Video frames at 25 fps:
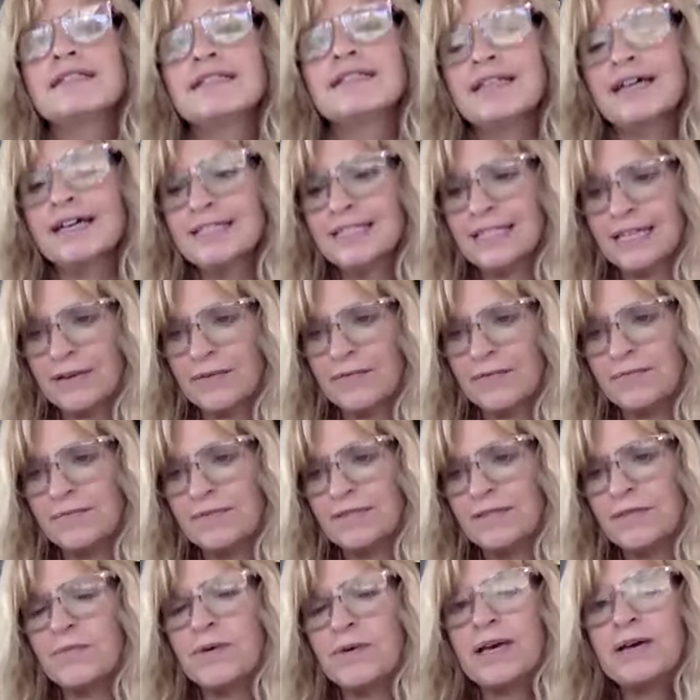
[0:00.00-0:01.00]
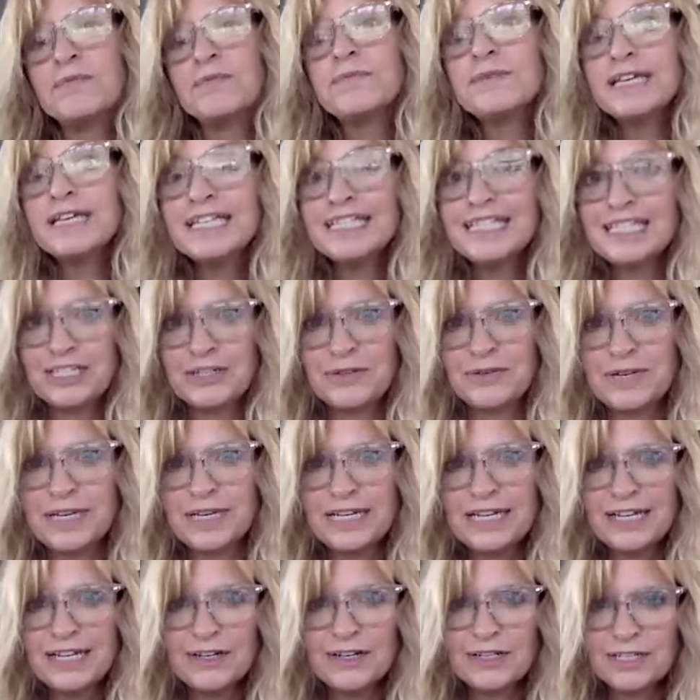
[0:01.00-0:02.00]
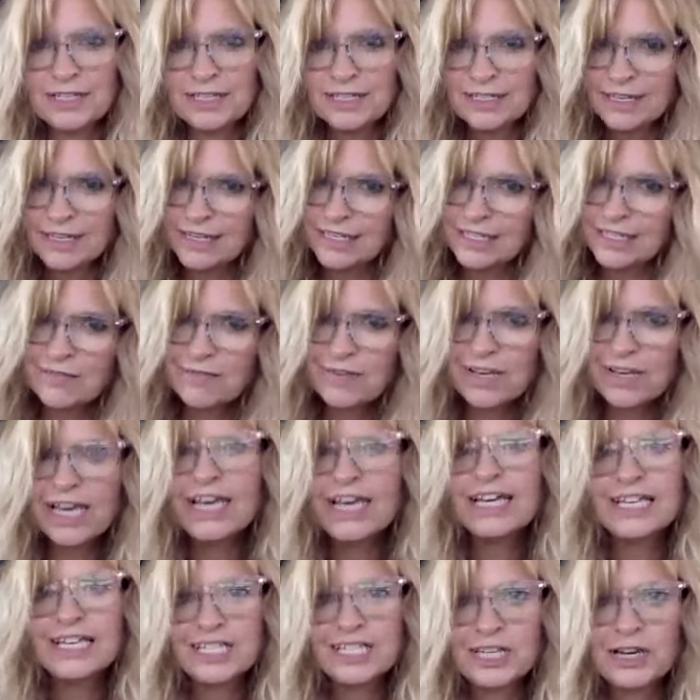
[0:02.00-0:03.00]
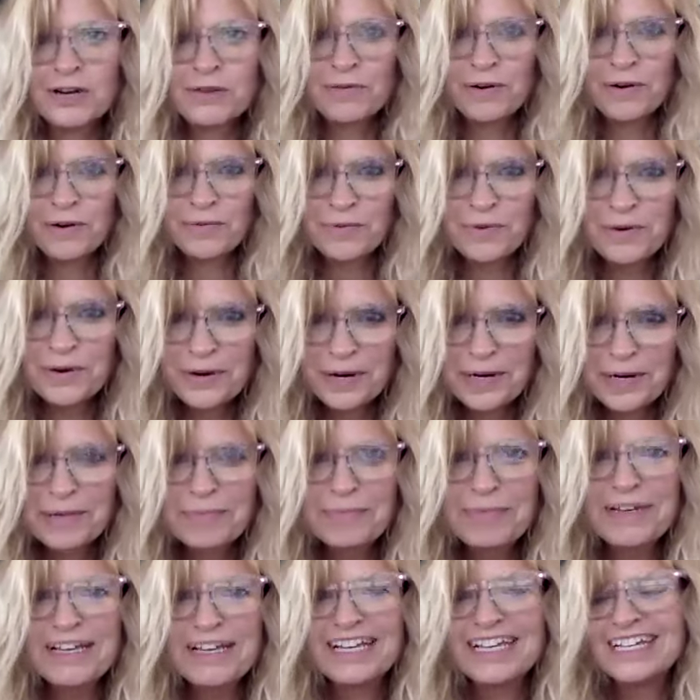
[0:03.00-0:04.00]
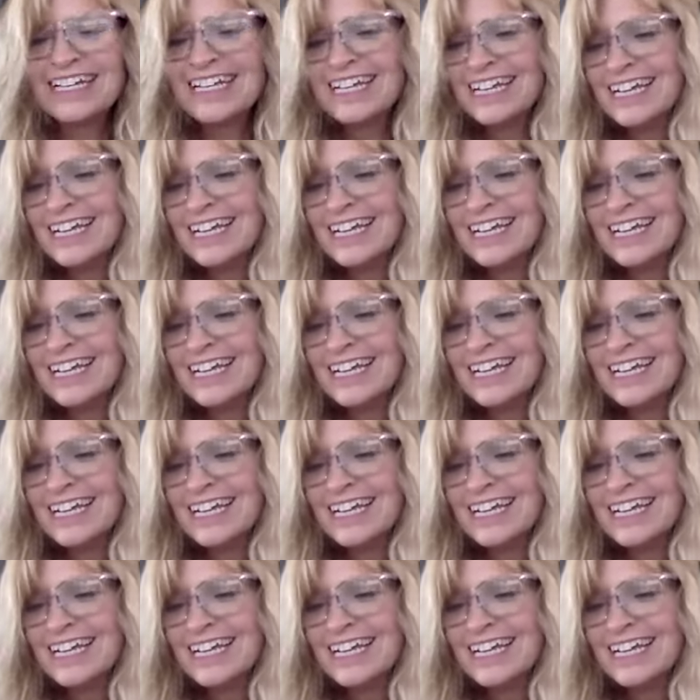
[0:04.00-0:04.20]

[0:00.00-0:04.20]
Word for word: not that the way we do it, here's a slice of cake as a reward, mm-hmm. but